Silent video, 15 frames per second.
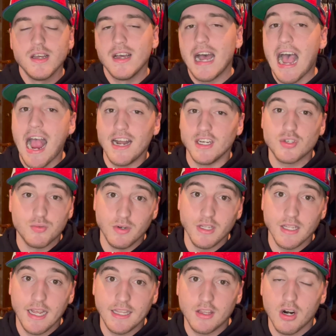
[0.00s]
I just really
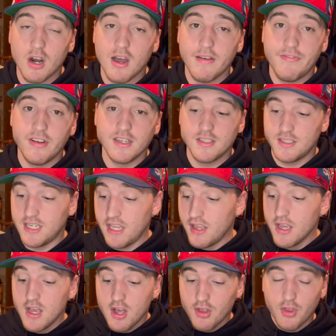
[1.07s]
like their offense. The
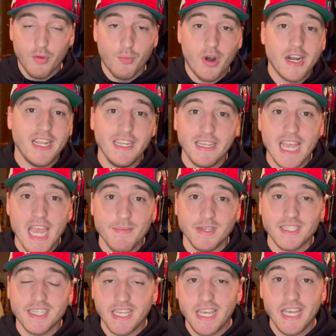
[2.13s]
running game is
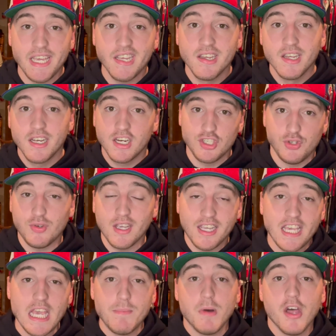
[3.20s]
key because you can
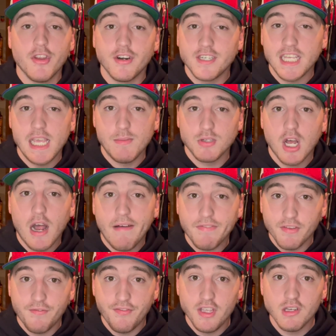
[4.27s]
keep other teams off the
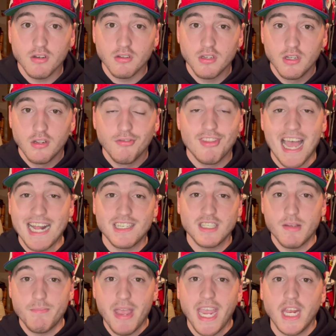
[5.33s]
field. That's the
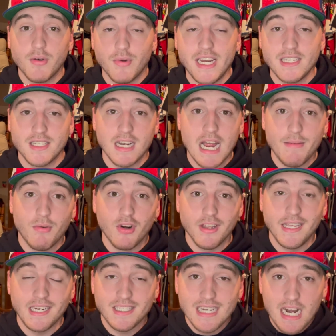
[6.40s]
main reason I'm really
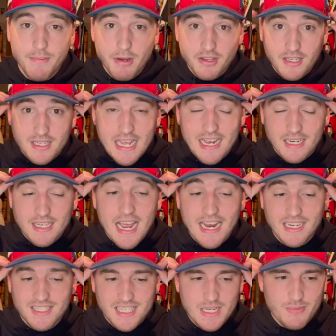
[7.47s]
excited about the
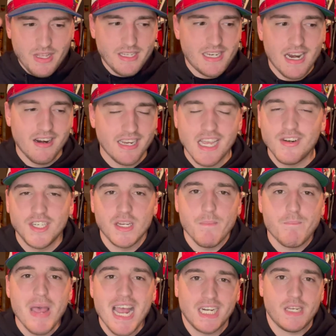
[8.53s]
Titans team. Derrick Henry's a
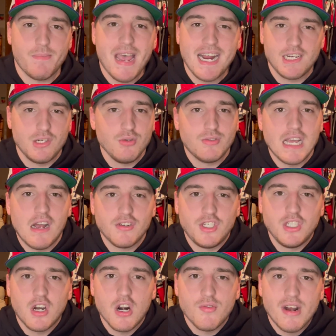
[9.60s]
back-to-back
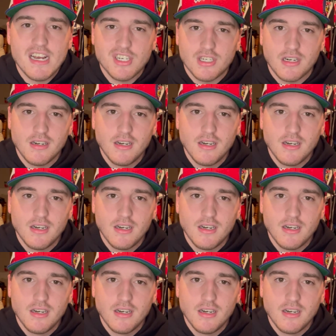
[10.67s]
2,000-yard rusher.